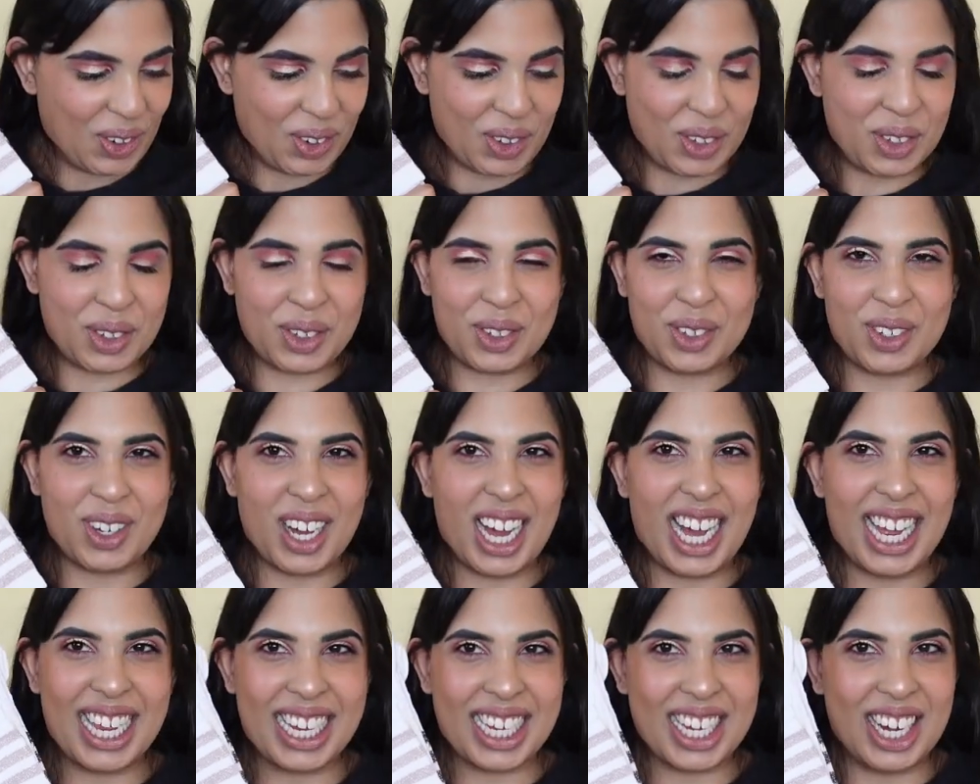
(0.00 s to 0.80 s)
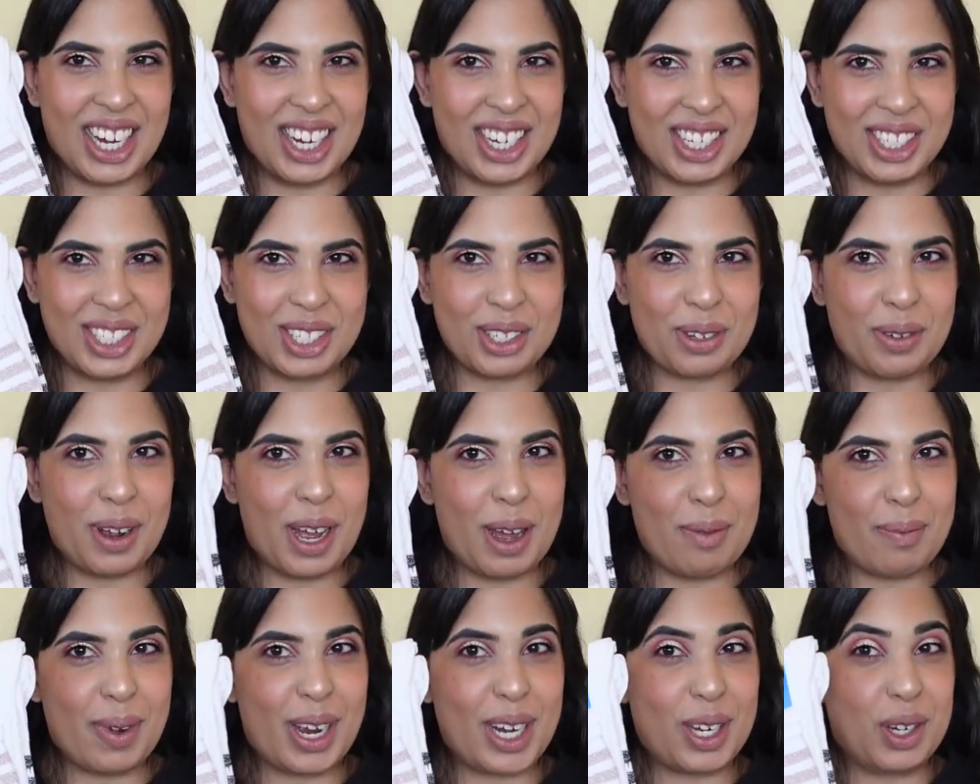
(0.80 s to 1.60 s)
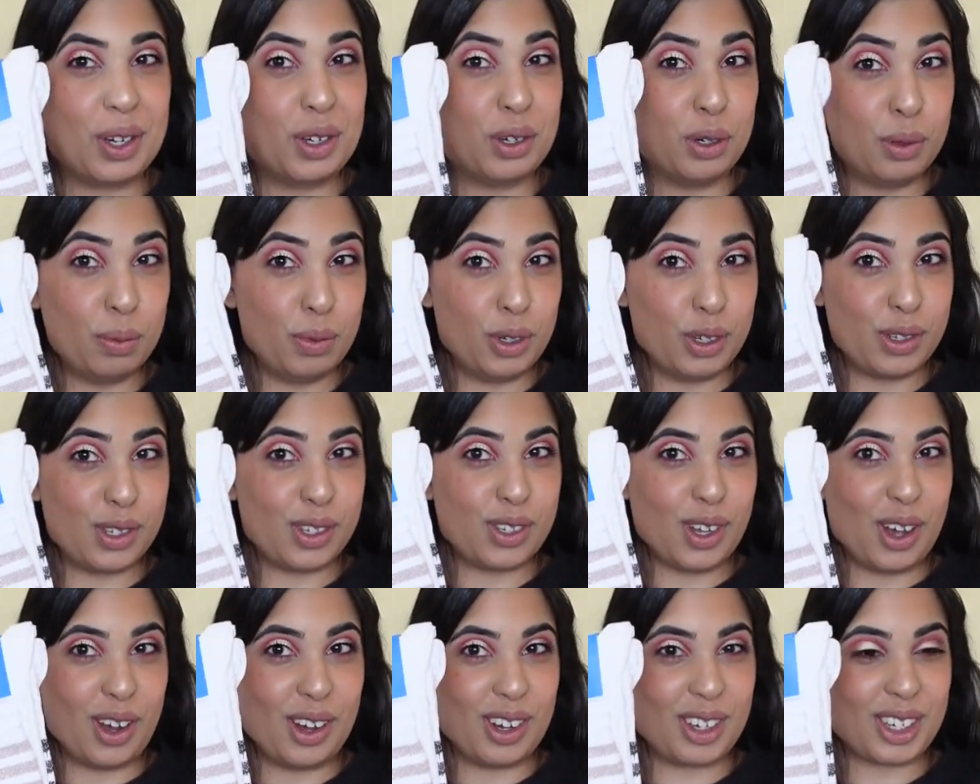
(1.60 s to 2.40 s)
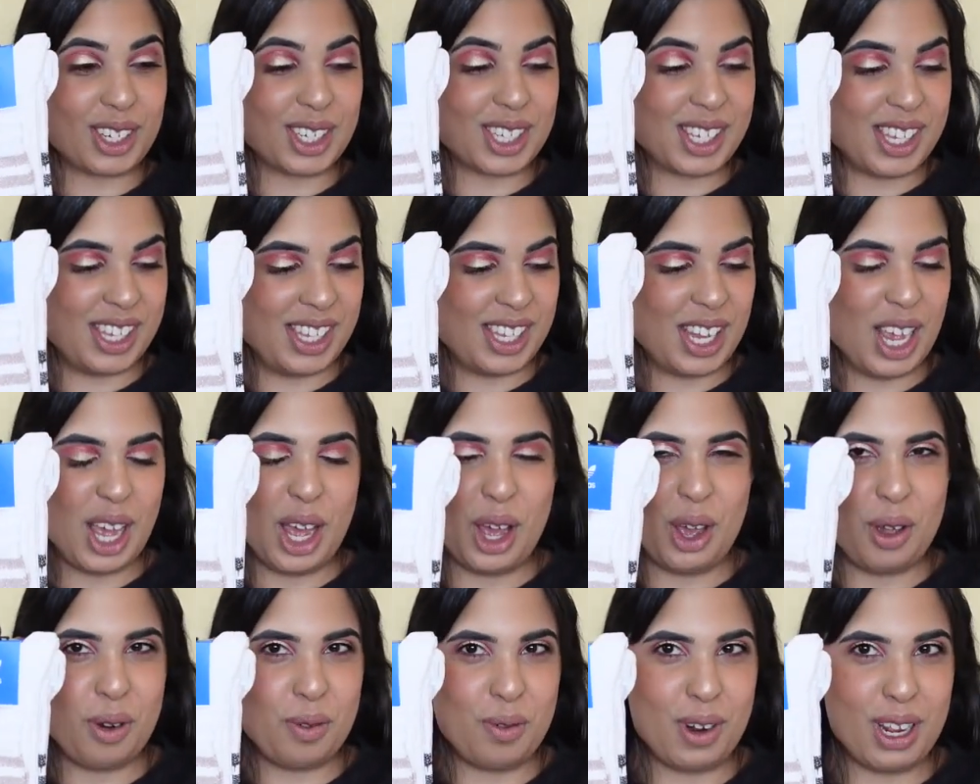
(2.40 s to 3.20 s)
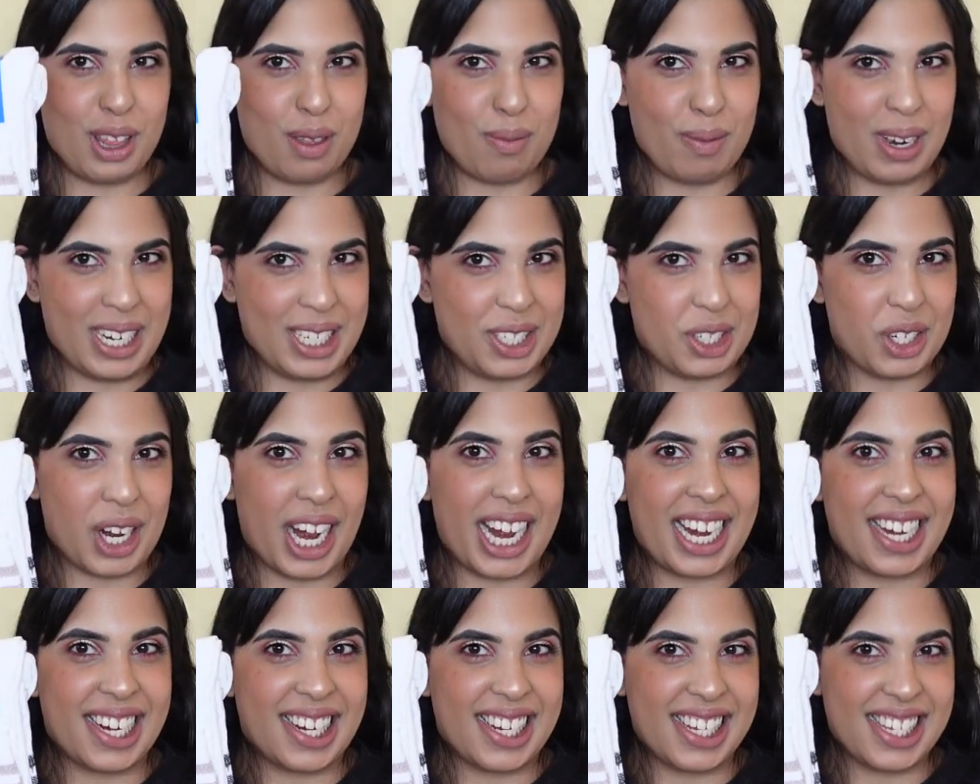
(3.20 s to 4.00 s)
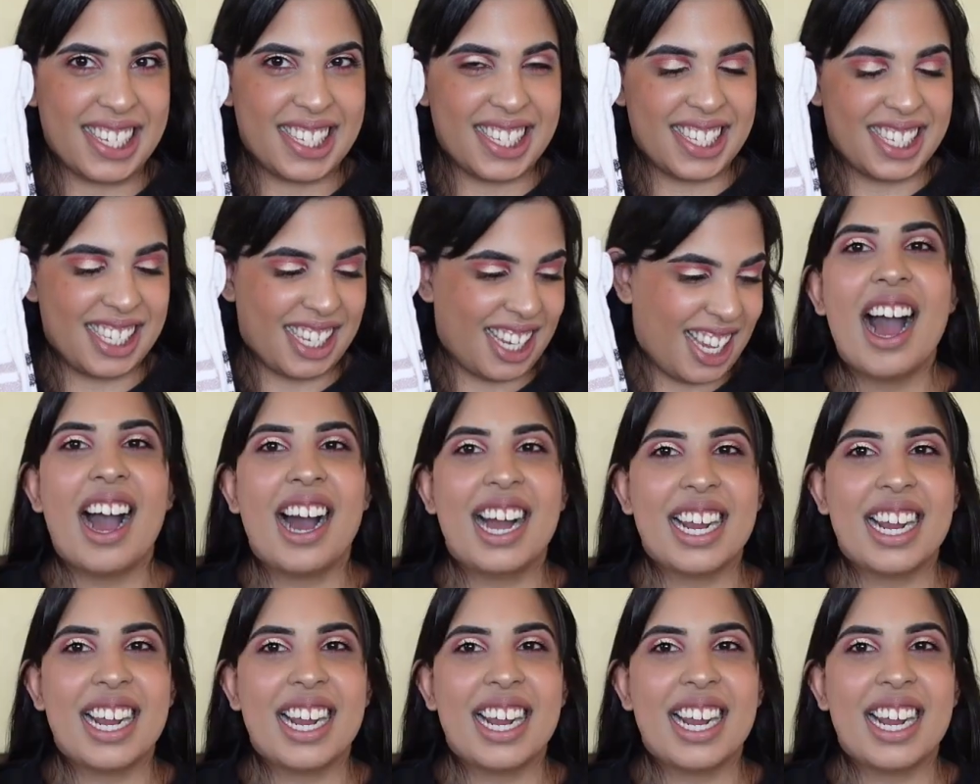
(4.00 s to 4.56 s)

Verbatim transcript: ooh, I can't wear my normal socks with my trainers.